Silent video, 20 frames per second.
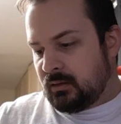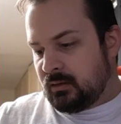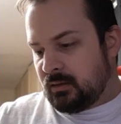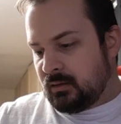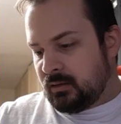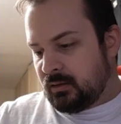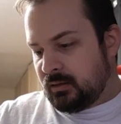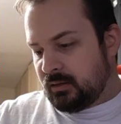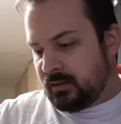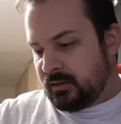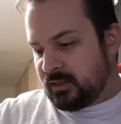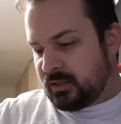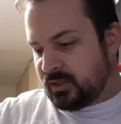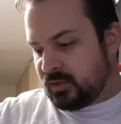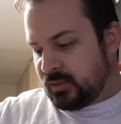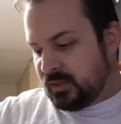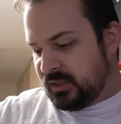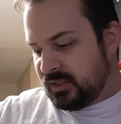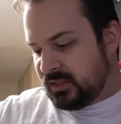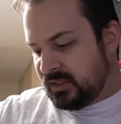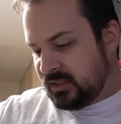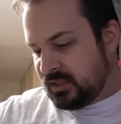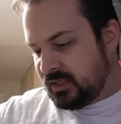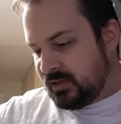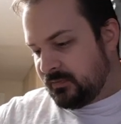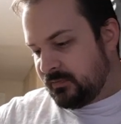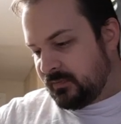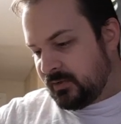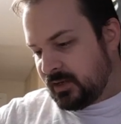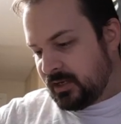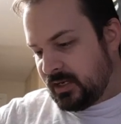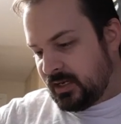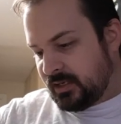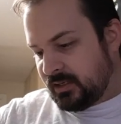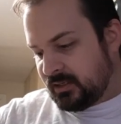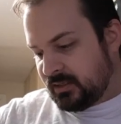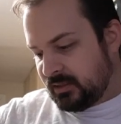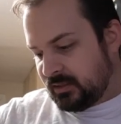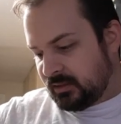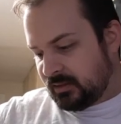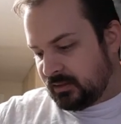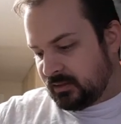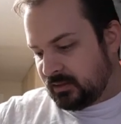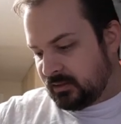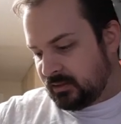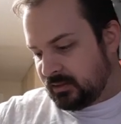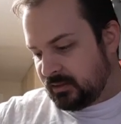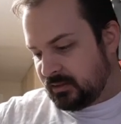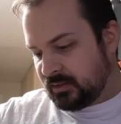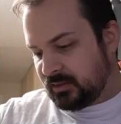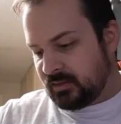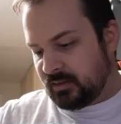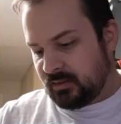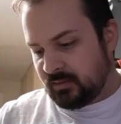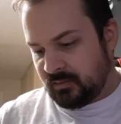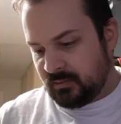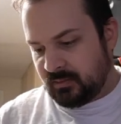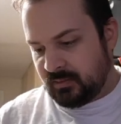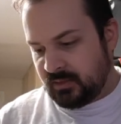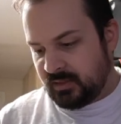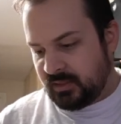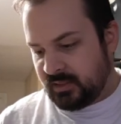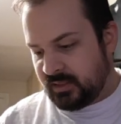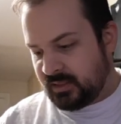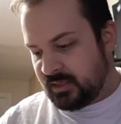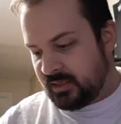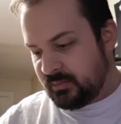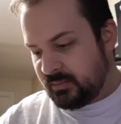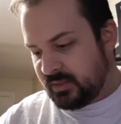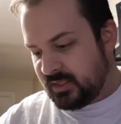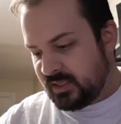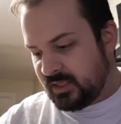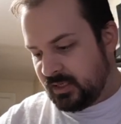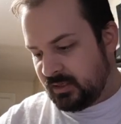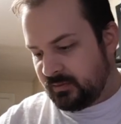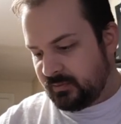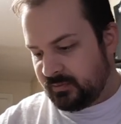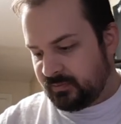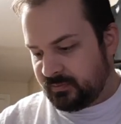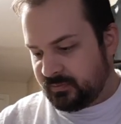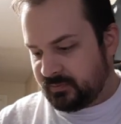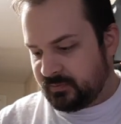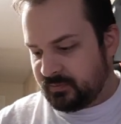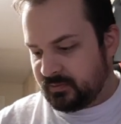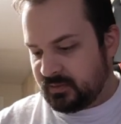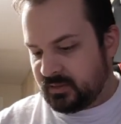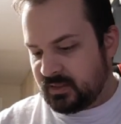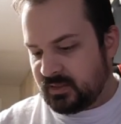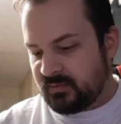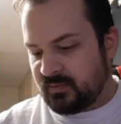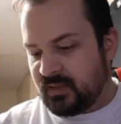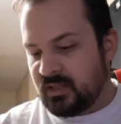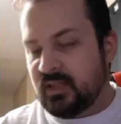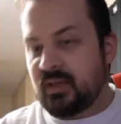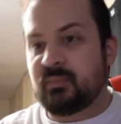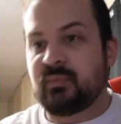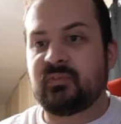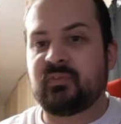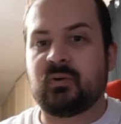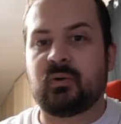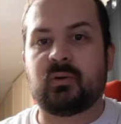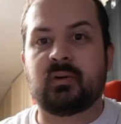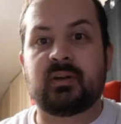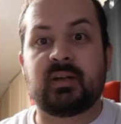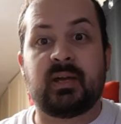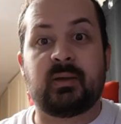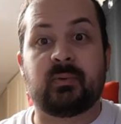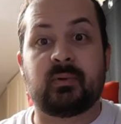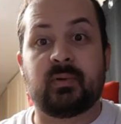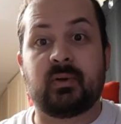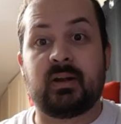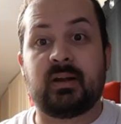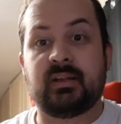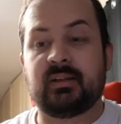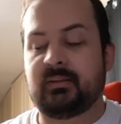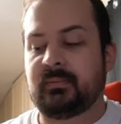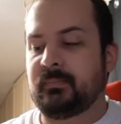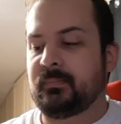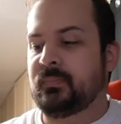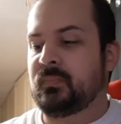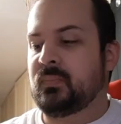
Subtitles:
all the strings and stuff are cut because I don't want to cut myself because I've done that before and I regretted it.